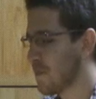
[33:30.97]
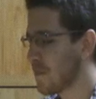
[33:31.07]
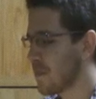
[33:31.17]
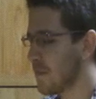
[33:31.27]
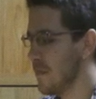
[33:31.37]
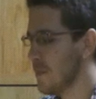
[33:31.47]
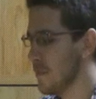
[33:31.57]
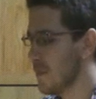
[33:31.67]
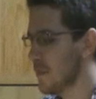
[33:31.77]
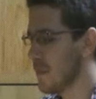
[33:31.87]

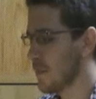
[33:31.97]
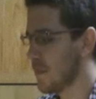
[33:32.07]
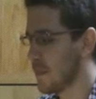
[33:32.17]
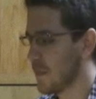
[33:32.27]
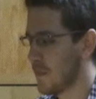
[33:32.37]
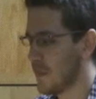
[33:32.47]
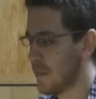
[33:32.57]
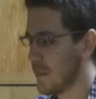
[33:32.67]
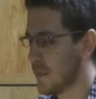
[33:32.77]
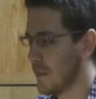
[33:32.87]

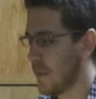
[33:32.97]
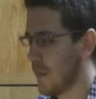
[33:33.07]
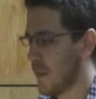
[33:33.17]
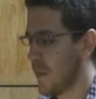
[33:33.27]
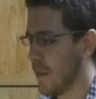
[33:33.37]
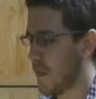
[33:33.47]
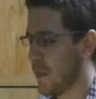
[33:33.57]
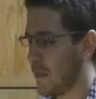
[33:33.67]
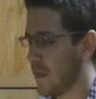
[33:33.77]
No one is speaking in this clip.